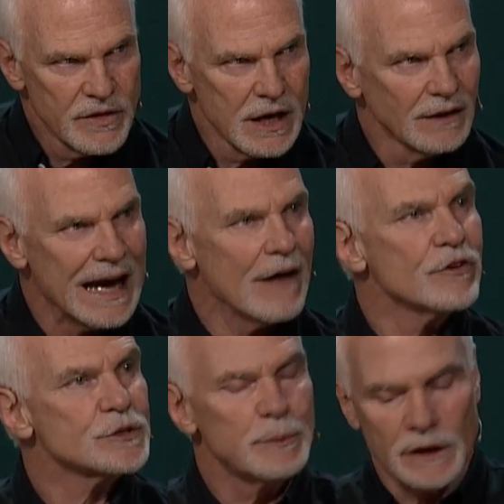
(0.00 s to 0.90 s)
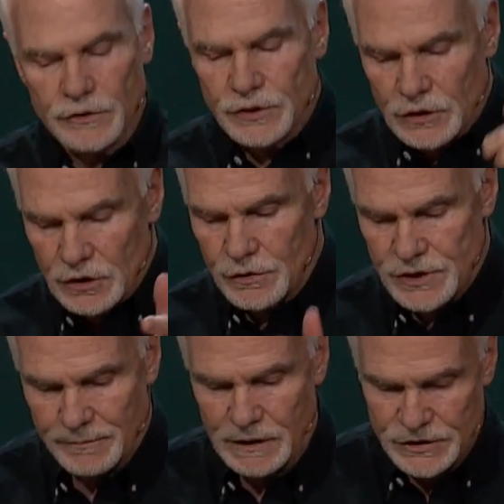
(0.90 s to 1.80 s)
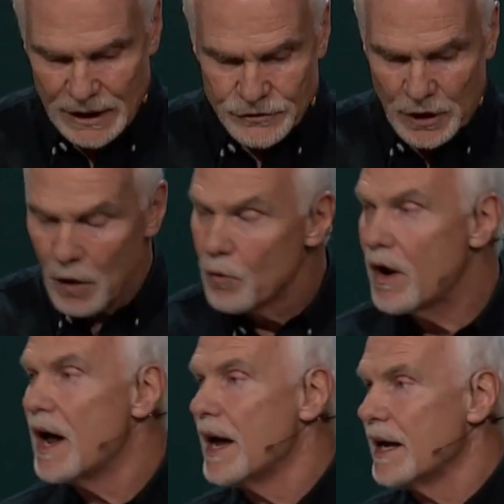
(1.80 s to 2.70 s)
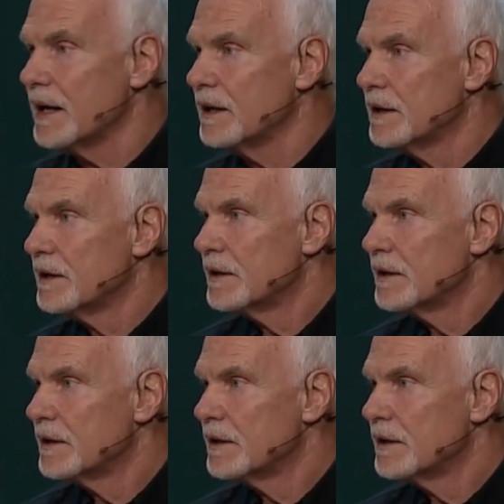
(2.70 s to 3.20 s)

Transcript: that allowed the Spirit to use him in such a way